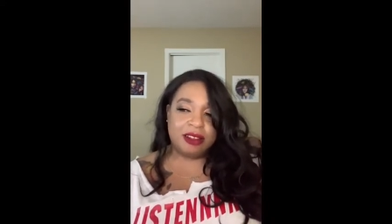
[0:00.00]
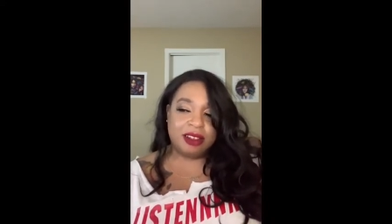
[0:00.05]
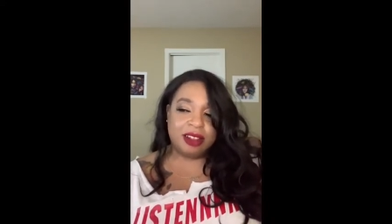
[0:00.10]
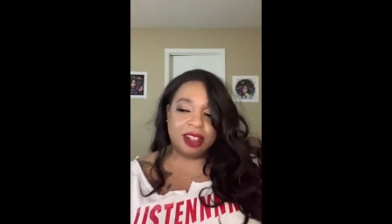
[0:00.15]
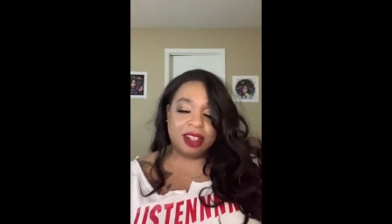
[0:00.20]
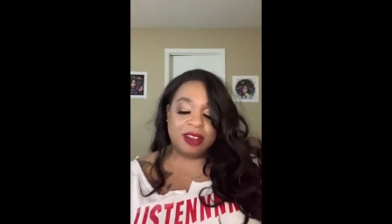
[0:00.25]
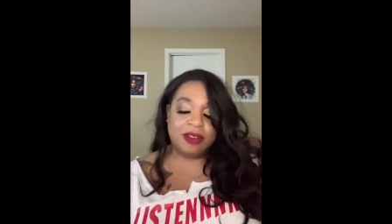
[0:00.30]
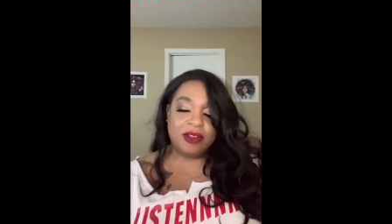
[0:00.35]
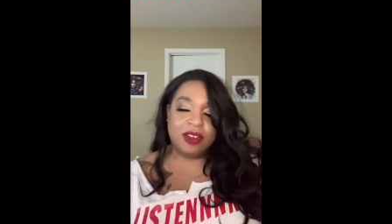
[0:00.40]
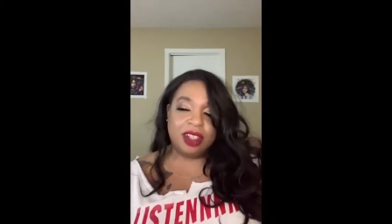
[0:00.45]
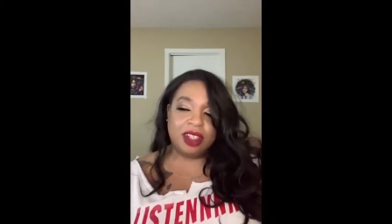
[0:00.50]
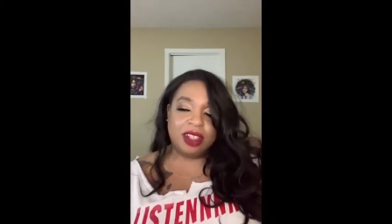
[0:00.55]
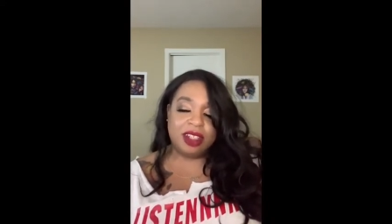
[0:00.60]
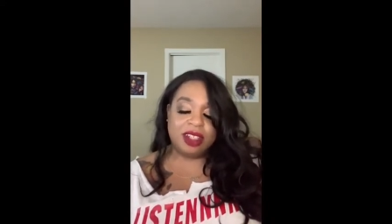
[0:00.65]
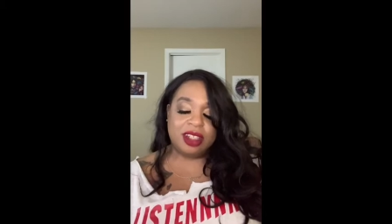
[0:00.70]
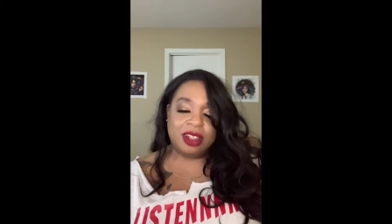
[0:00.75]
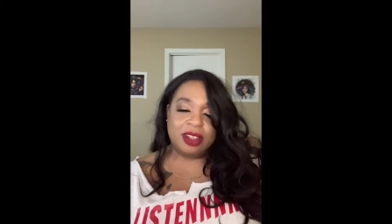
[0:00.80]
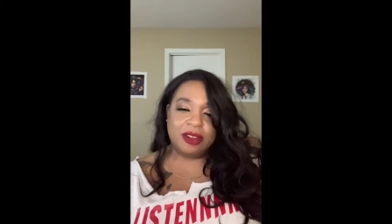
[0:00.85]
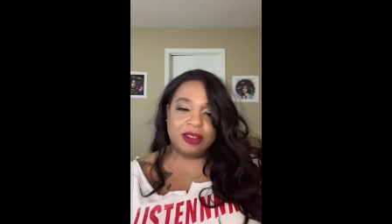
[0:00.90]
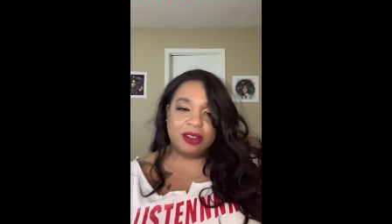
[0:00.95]
to
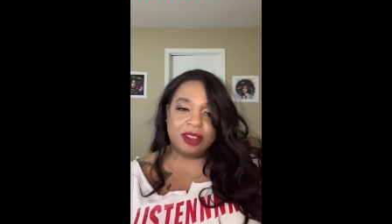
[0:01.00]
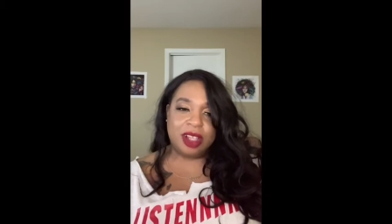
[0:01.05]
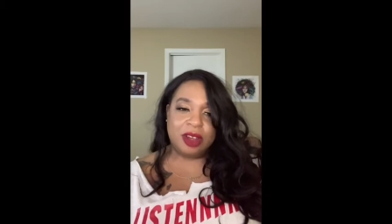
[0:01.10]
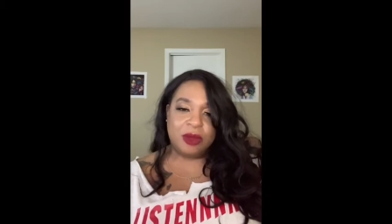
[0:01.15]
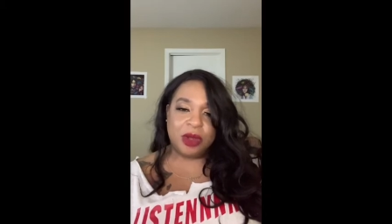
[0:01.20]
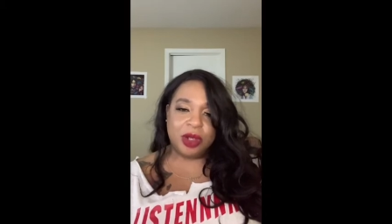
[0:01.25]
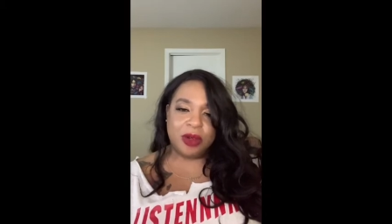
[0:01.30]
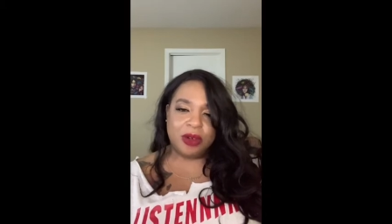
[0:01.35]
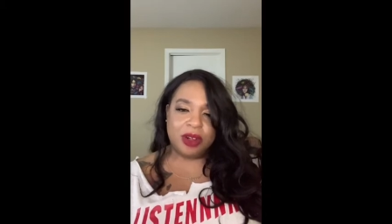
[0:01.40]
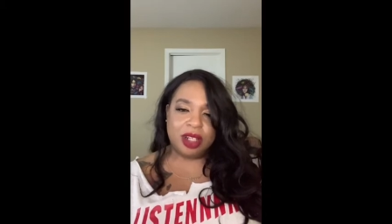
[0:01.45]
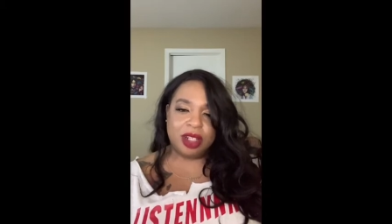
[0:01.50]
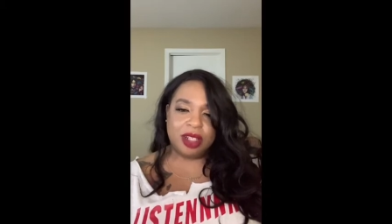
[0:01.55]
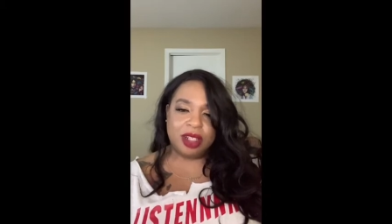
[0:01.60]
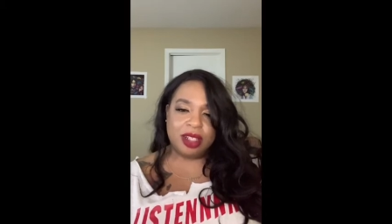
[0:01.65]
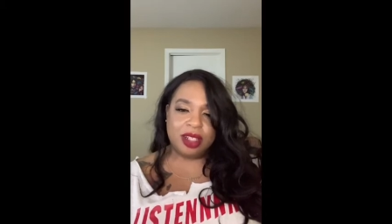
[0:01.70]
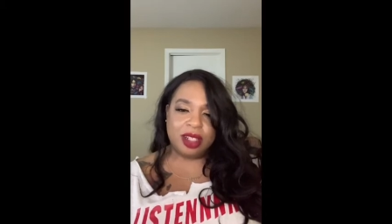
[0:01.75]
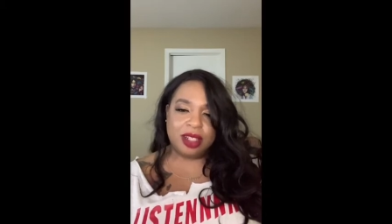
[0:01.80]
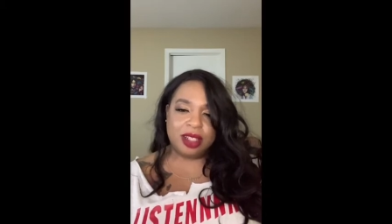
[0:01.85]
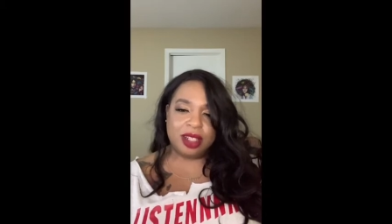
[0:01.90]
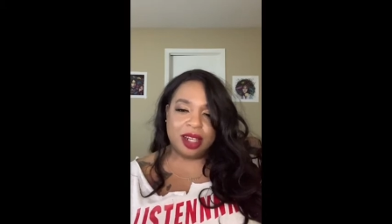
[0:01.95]
convince you that we ordered this
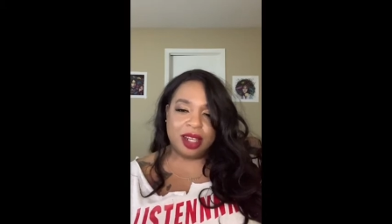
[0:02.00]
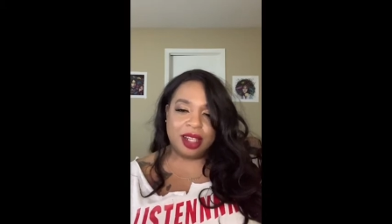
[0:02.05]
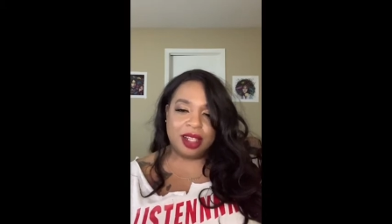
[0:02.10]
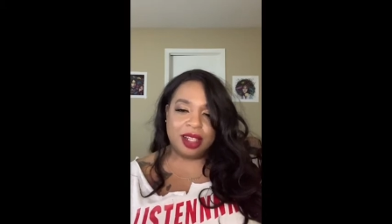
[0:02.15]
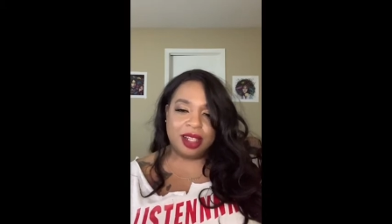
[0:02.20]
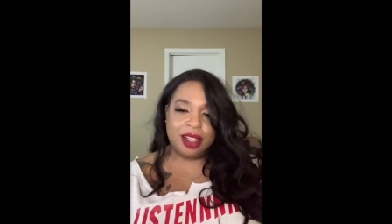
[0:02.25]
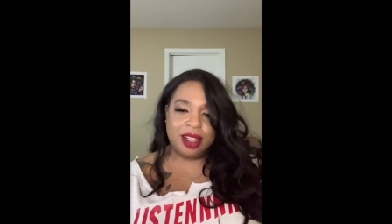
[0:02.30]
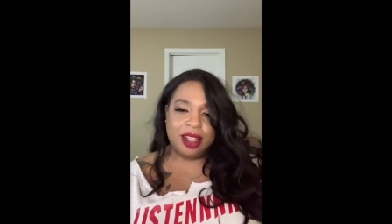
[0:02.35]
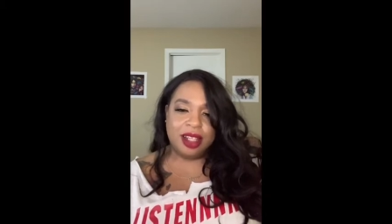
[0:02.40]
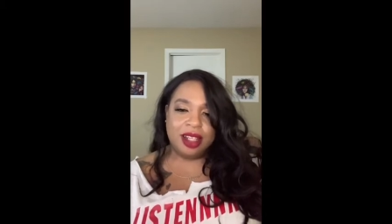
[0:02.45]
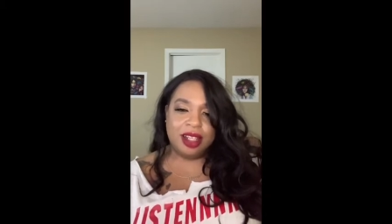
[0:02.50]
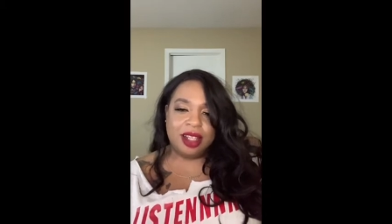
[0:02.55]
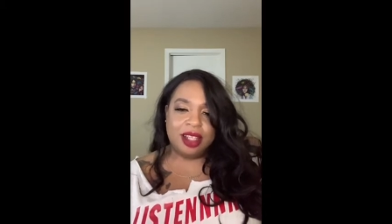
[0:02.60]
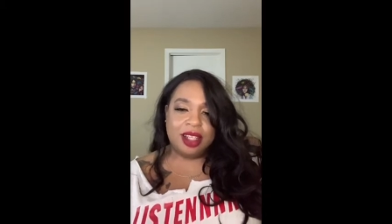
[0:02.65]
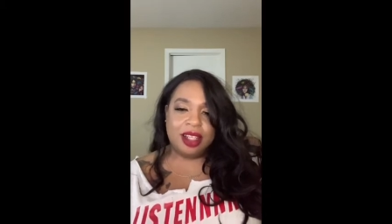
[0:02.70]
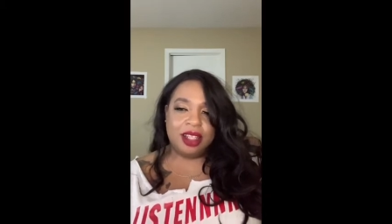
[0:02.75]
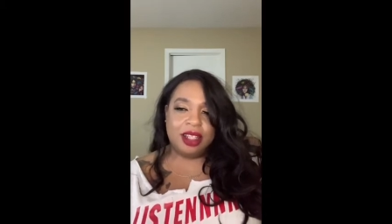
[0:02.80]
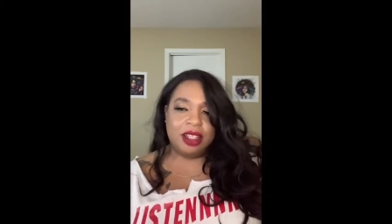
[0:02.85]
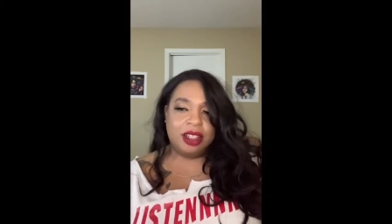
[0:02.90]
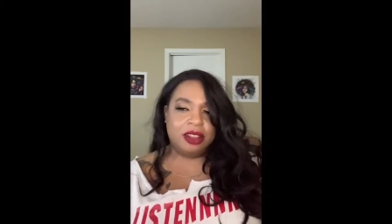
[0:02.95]
yesterday?
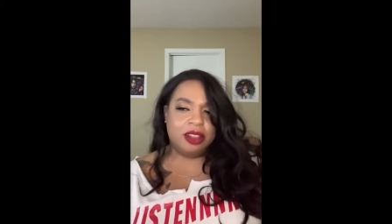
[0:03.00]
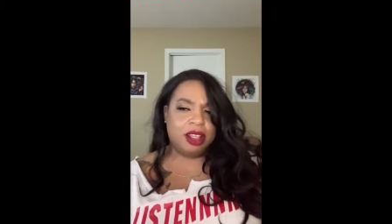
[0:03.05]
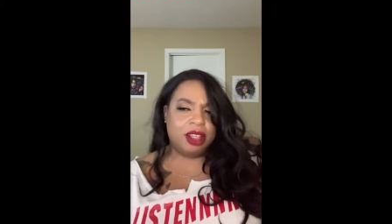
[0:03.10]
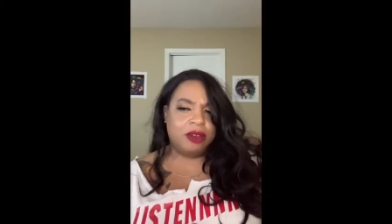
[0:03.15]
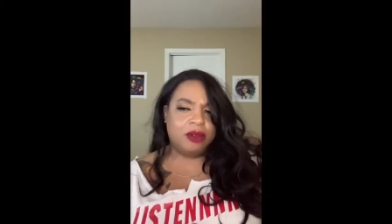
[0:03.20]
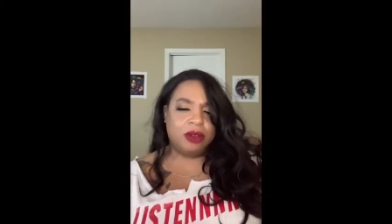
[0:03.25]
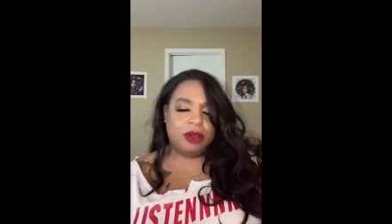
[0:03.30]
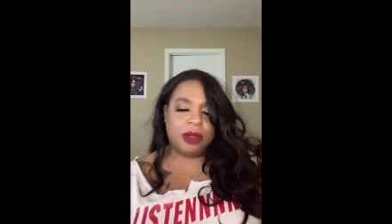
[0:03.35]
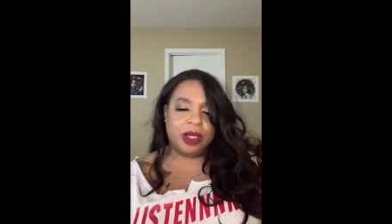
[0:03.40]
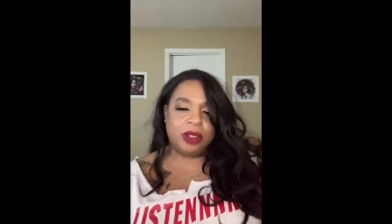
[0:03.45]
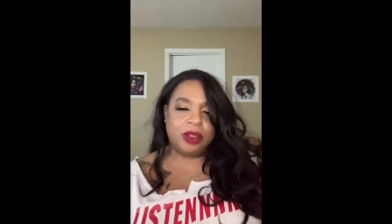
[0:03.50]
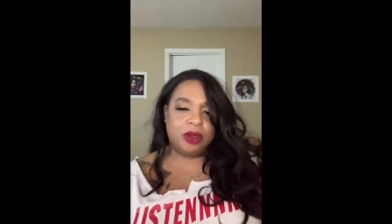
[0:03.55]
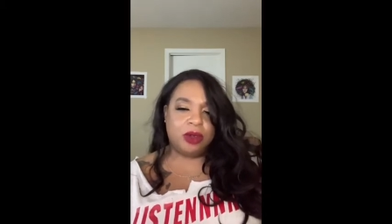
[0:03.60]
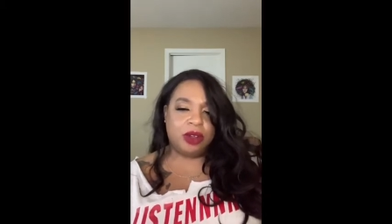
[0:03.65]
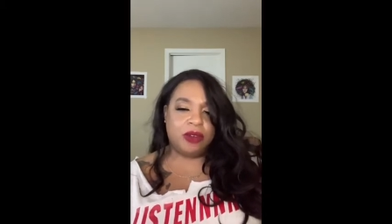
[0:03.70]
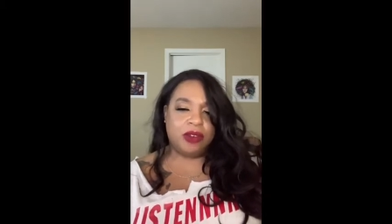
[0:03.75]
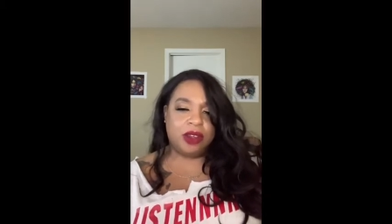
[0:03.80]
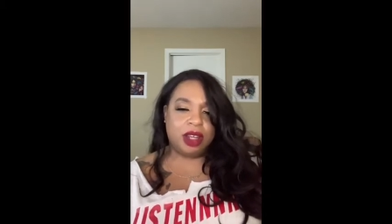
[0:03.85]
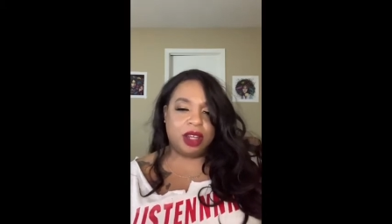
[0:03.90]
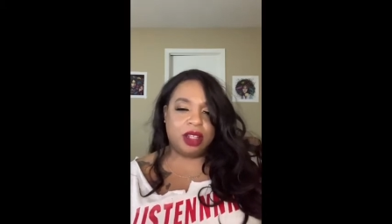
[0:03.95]
And he's like, what, about
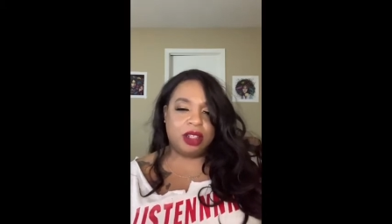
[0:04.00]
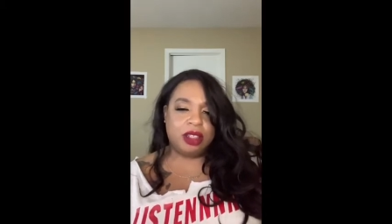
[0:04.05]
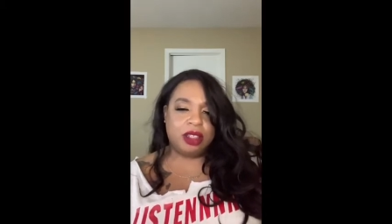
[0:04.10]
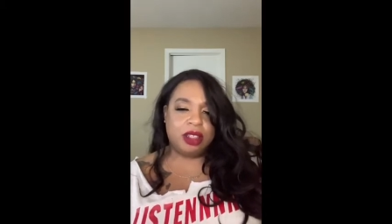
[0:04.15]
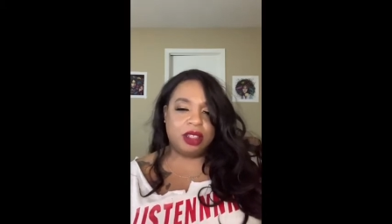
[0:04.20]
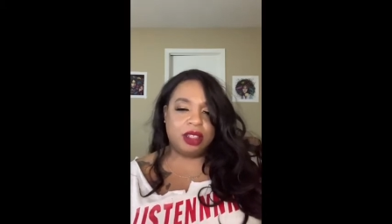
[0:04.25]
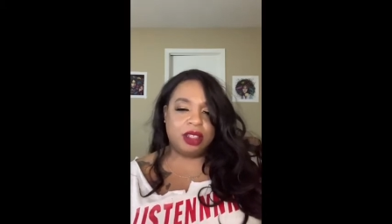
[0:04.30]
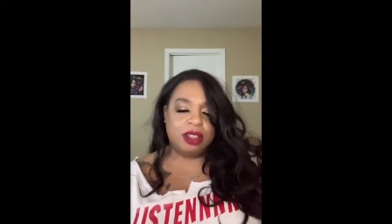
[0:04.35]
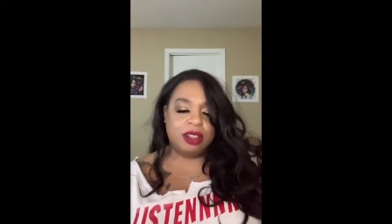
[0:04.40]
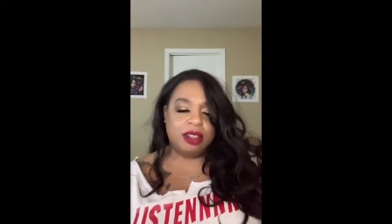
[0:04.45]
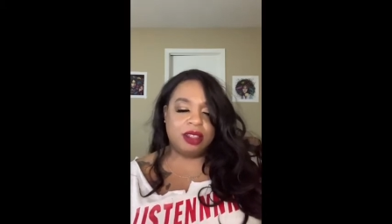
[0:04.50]
$25?